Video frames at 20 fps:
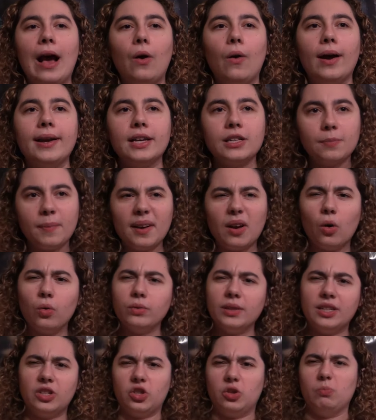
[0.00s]
I guess my
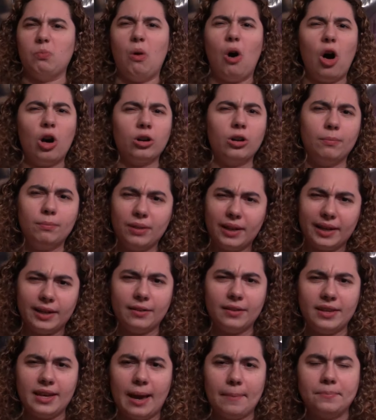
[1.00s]
only small complaint
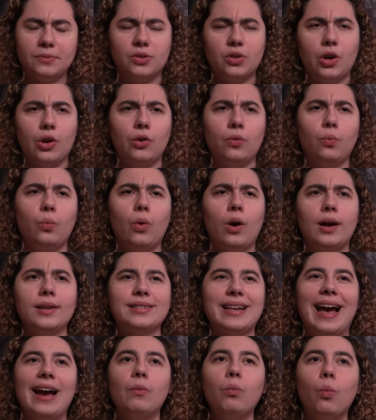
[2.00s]
of the episode
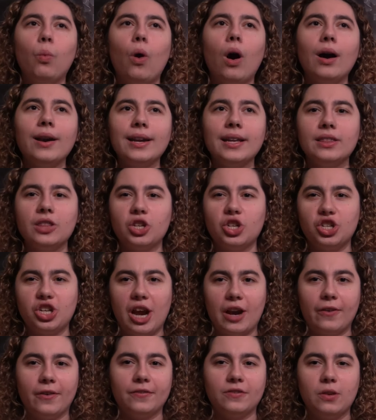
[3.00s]
was I wanted the
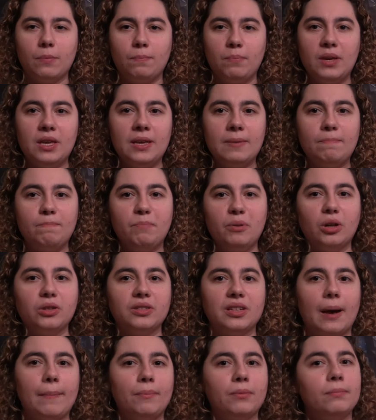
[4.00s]
sheriff to be
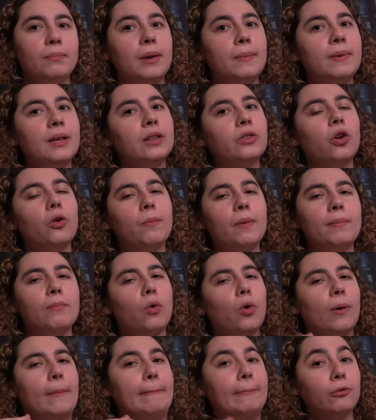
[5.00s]
built up maybe a little bit
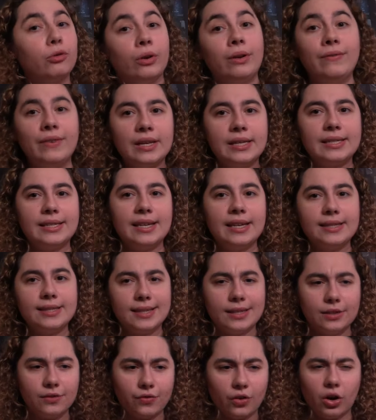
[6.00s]
more in previous
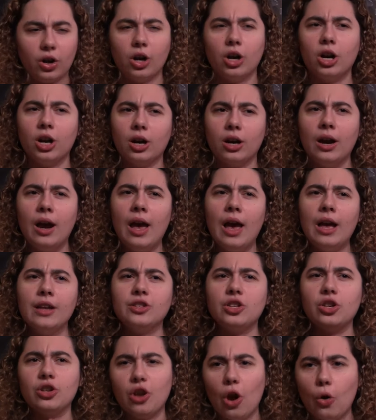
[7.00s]
seasons for her
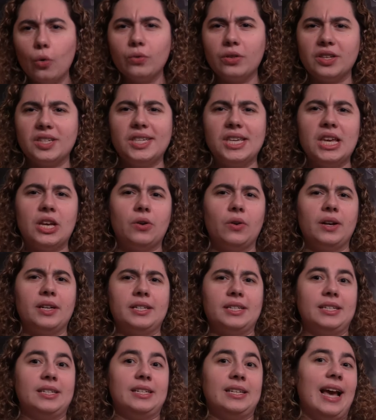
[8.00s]
to know the
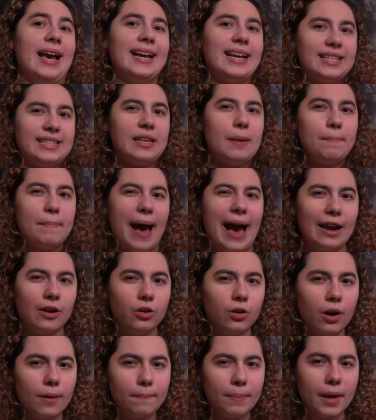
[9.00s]
secret, I guess, to
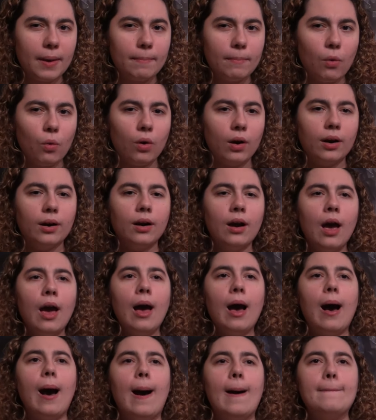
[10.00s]
matter a bit more.
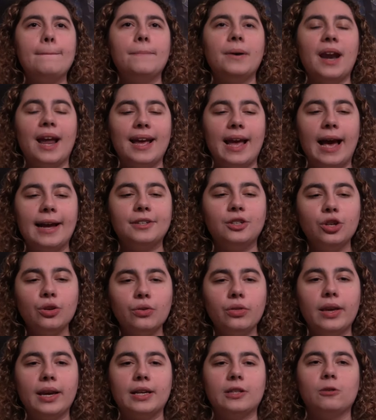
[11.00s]
But I do
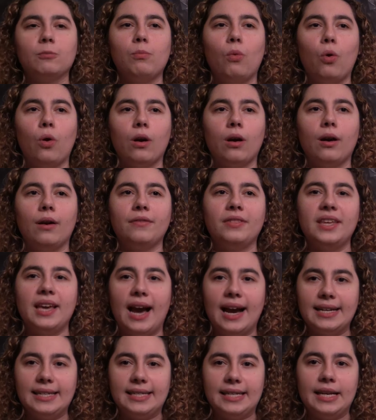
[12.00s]
think it's more of the
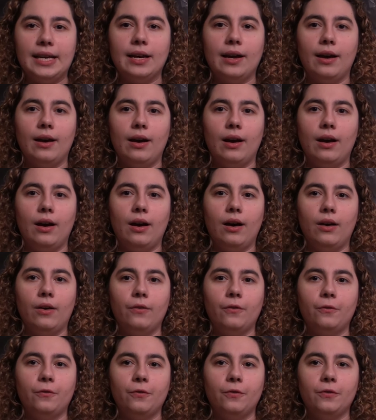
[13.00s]
idea
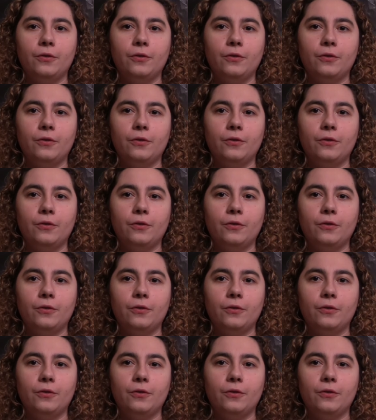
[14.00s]
of